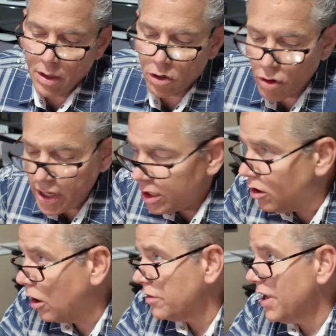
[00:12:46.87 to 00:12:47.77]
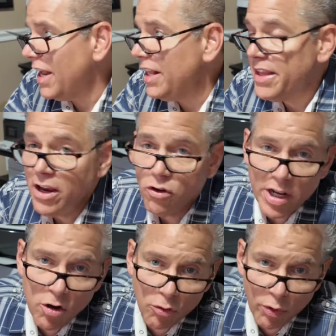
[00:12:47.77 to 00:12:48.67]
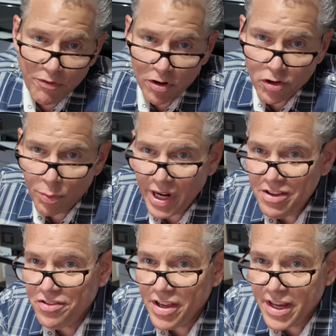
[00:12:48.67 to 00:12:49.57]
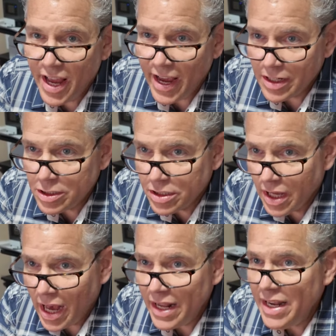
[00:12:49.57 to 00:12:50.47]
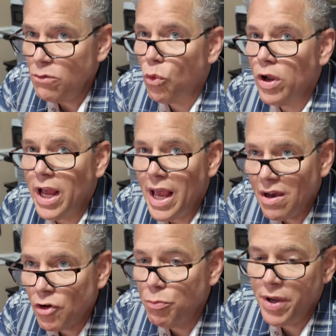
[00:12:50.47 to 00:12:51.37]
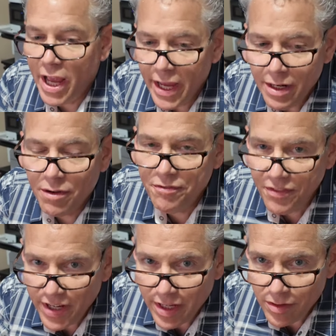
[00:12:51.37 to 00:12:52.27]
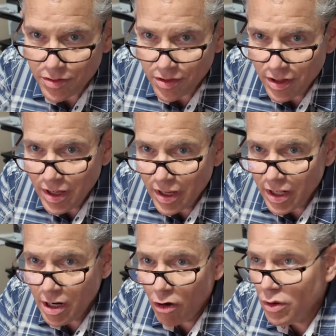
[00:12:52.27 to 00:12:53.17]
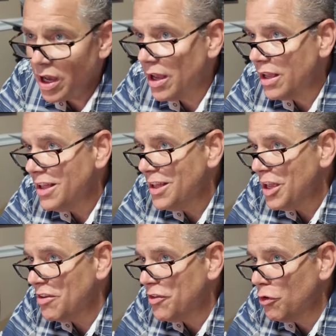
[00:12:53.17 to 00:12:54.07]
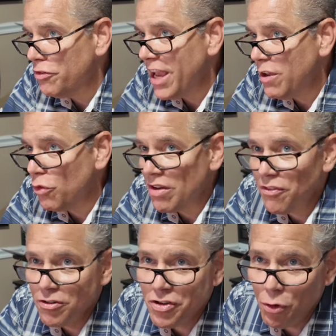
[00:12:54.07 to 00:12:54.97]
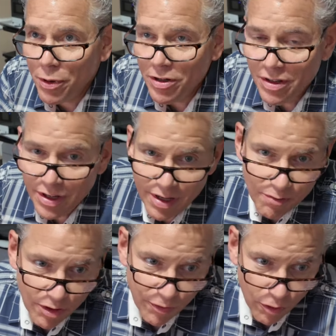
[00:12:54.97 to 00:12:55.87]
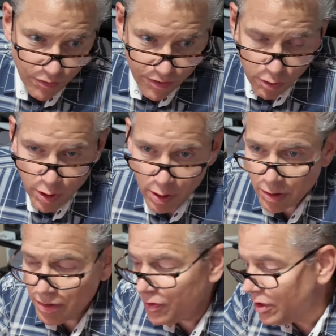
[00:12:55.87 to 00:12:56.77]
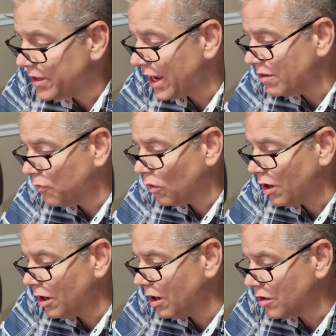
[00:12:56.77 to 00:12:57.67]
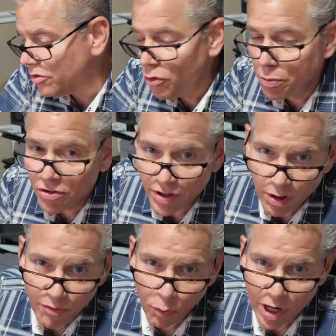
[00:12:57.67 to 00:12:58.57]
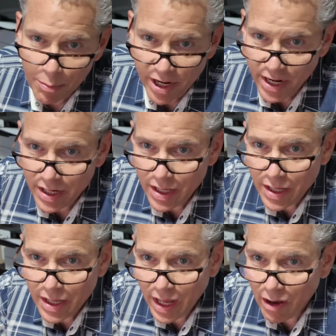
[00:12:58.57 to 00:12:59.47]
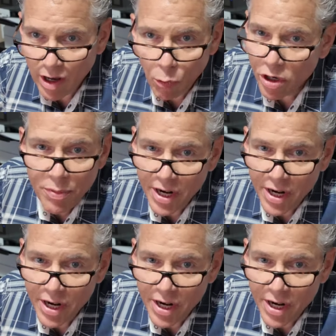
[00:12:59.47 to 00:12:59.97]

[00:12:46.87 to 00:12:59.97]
Credit cards. I didn't take credit cards when we first opened. I just did cash. I didn't want to ever pay the fees. You know, if you were to take, when I first opened, for the first few years, if you'd have taken 2% off of what I made, I wouldn't have